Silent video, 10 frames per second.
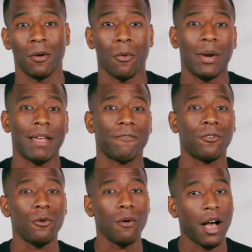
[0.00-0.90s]
we have
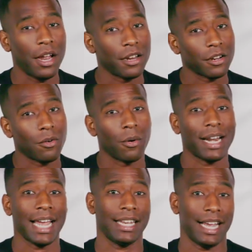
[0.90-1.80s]
two Honda Accord
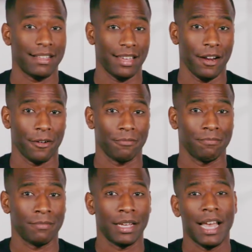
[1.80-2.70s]
headlights here.
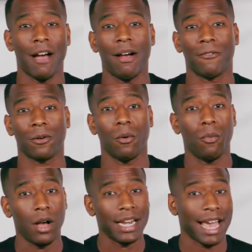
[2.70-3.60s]
However,
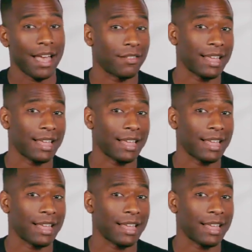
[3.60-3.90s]
one has